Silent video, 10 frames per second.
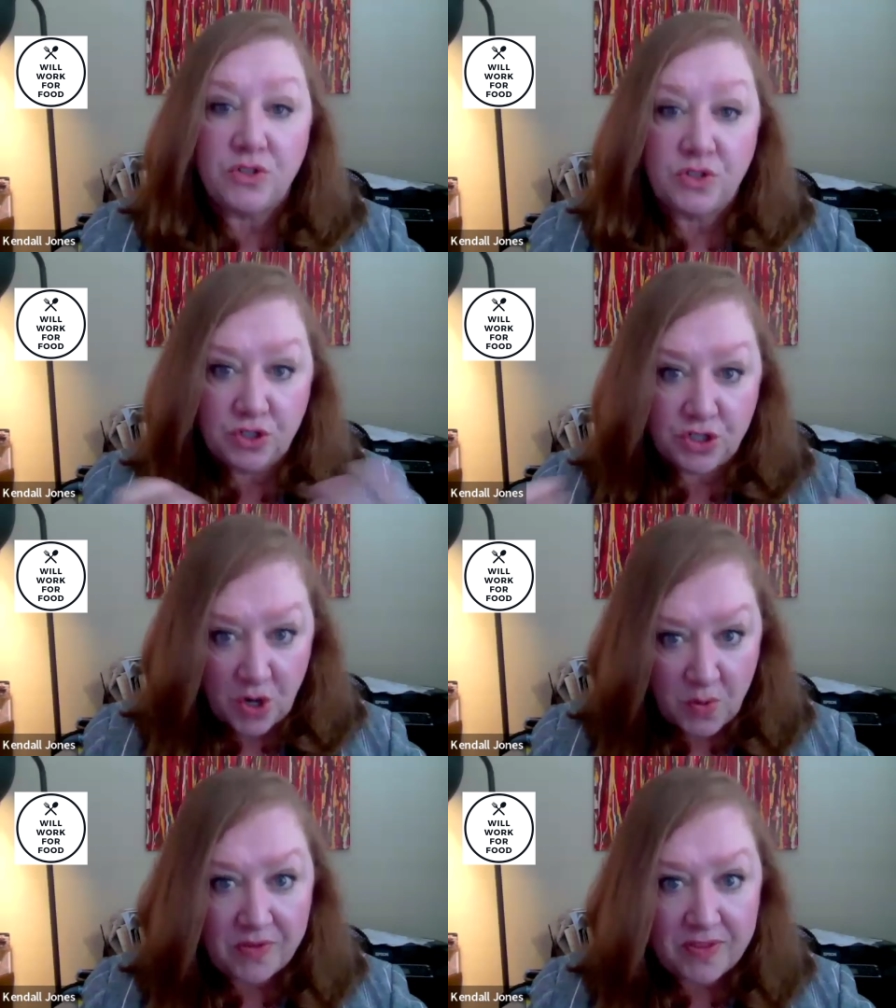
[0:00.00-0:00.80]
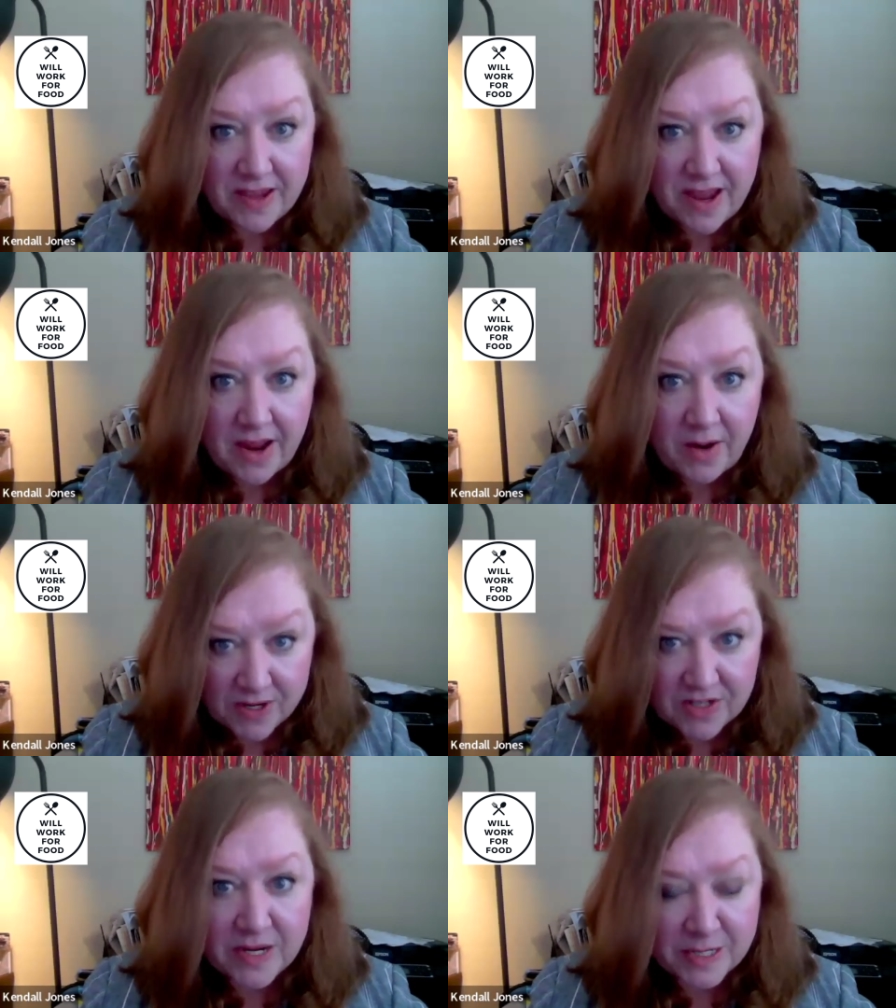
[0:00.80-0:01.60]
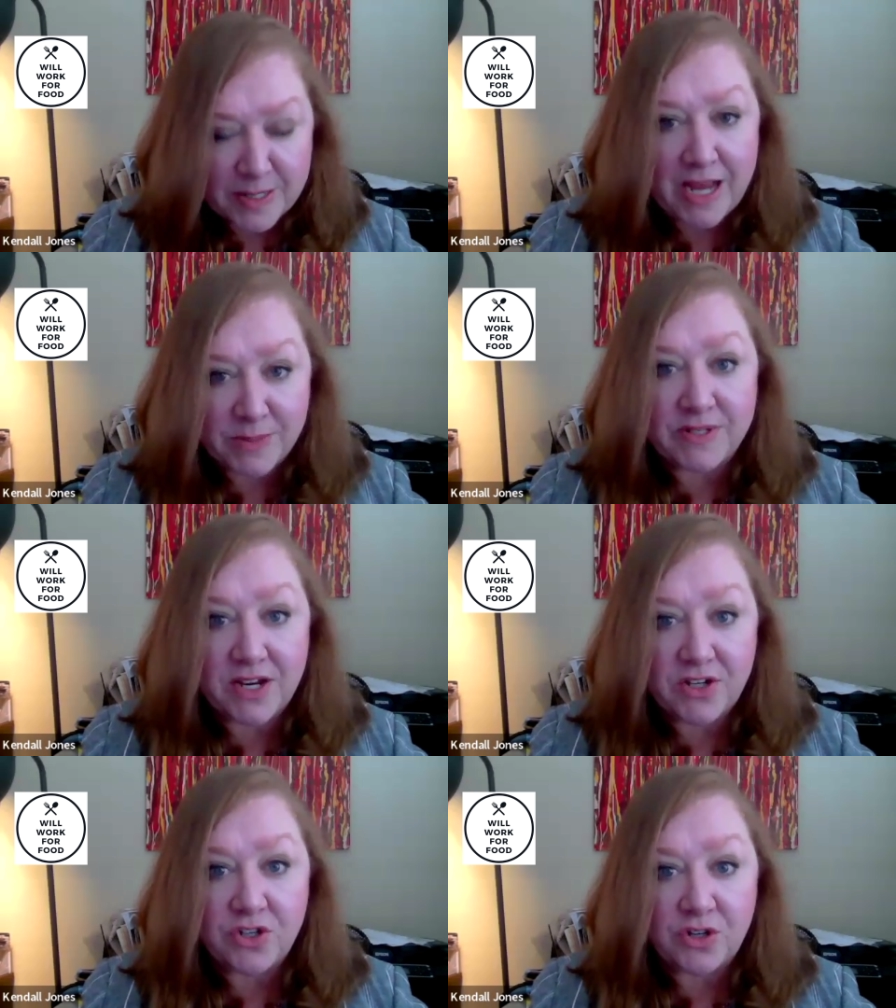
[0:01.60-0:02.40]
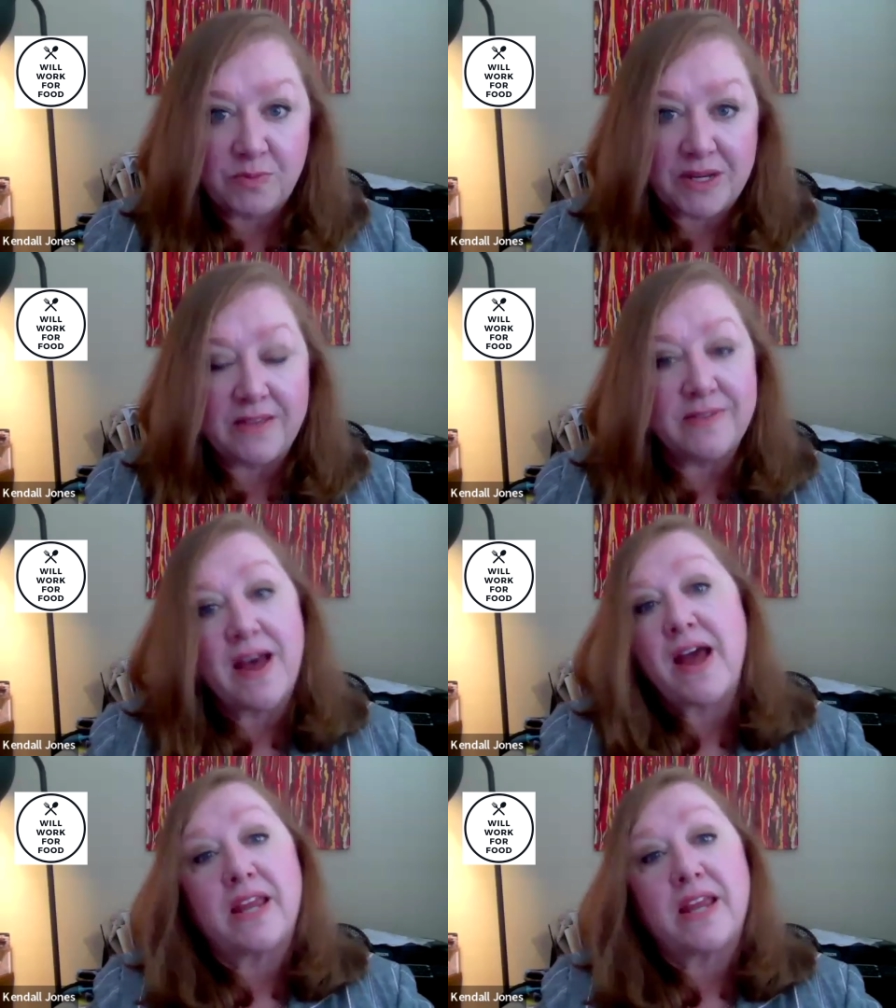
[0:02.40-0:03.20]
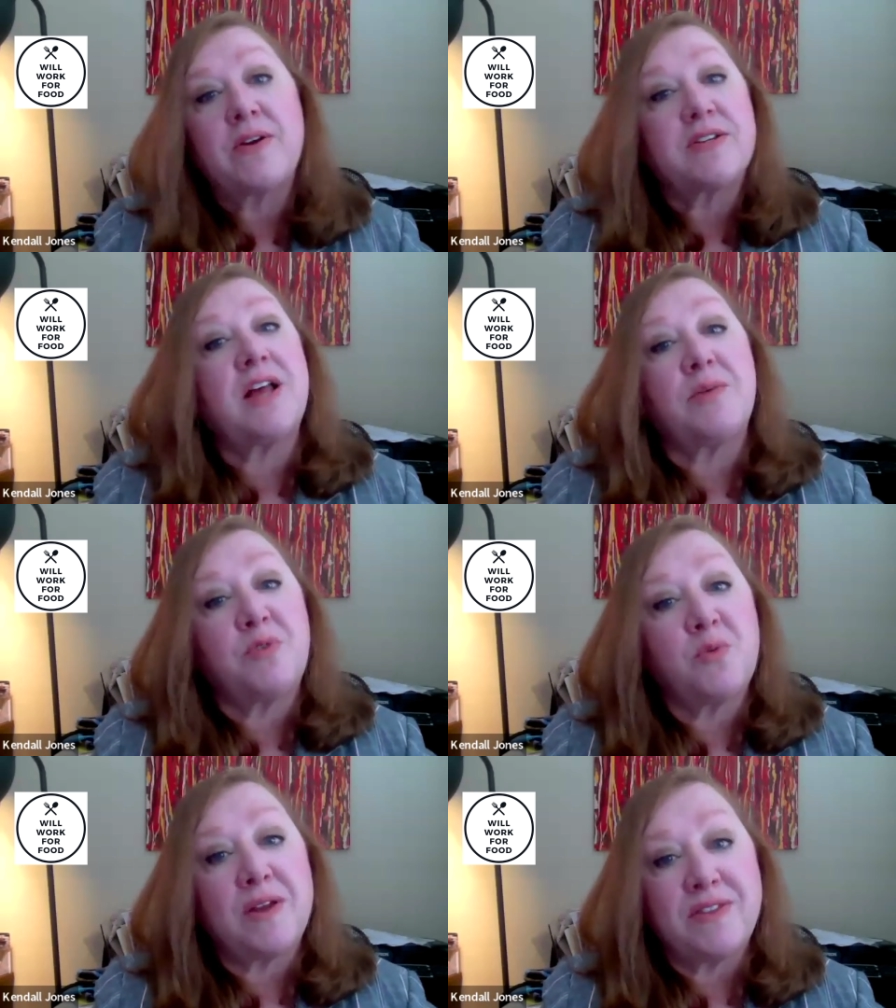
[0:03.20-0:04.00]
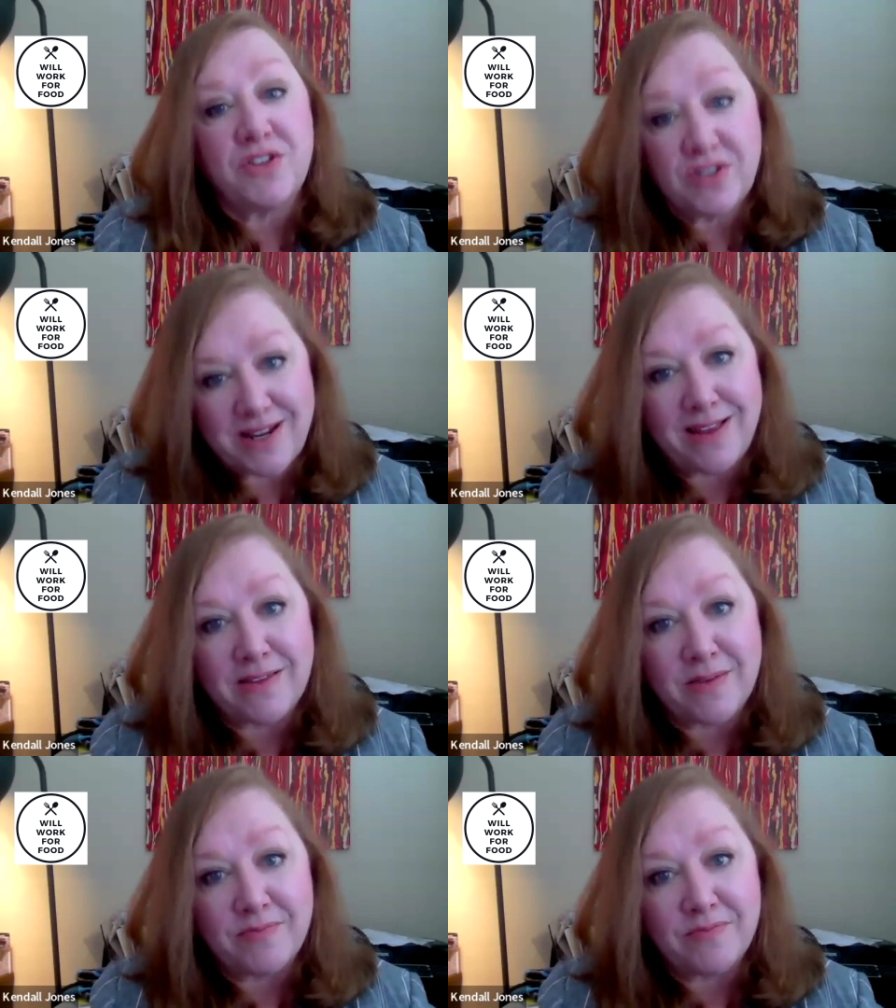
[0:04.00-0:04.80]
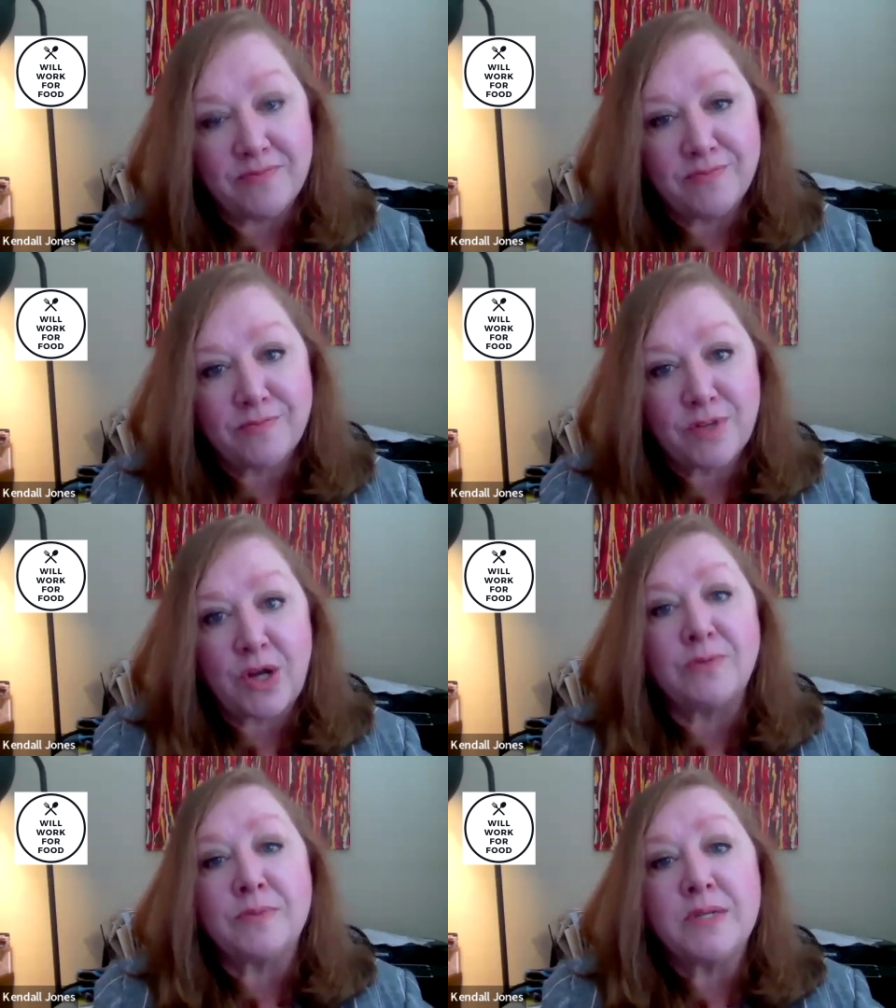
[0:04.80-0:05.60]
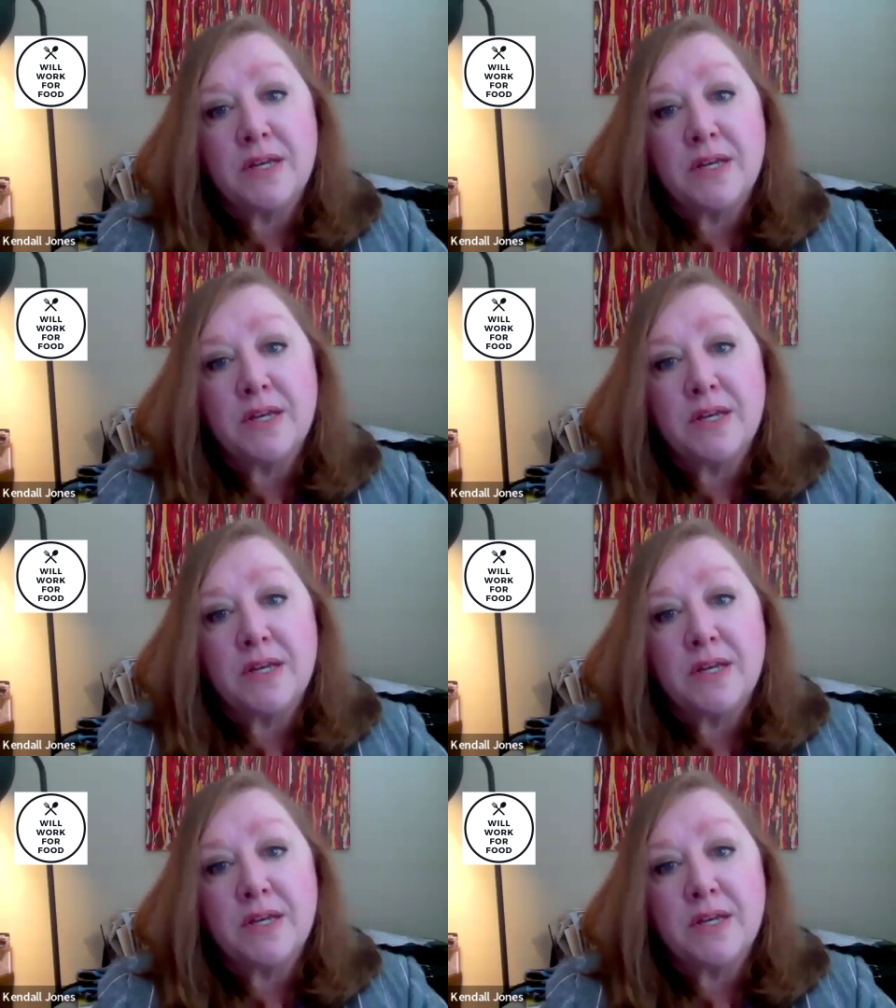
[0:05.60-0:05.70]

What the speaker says: to show what the reasonable expectations should be, that carries a lot more weight than just telling them, you know.